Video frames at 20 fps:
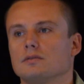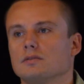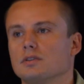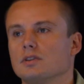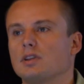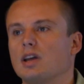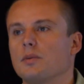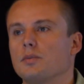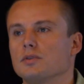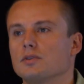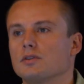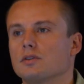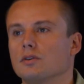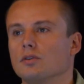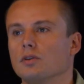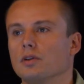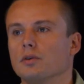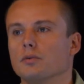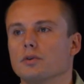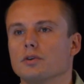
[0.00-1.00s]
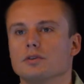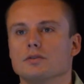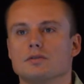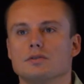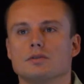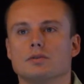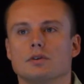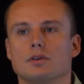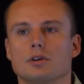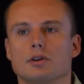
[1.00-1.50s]
the type of scrolling we're
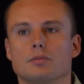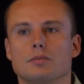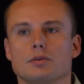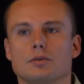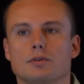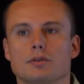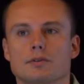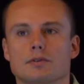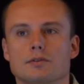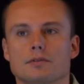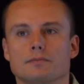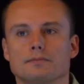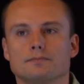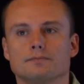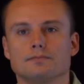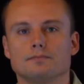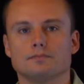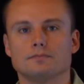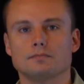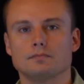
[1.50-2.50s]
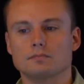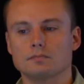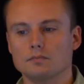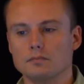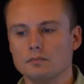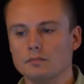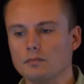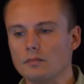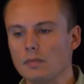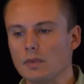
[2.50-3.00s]
used to in computers.
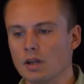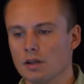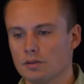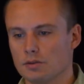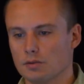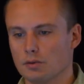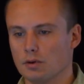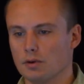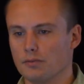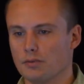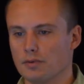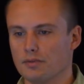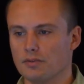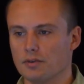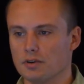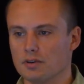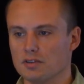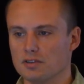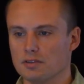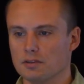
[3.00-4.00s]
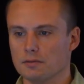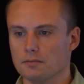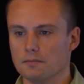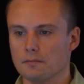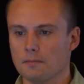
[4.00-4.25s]
It's sort of reversed.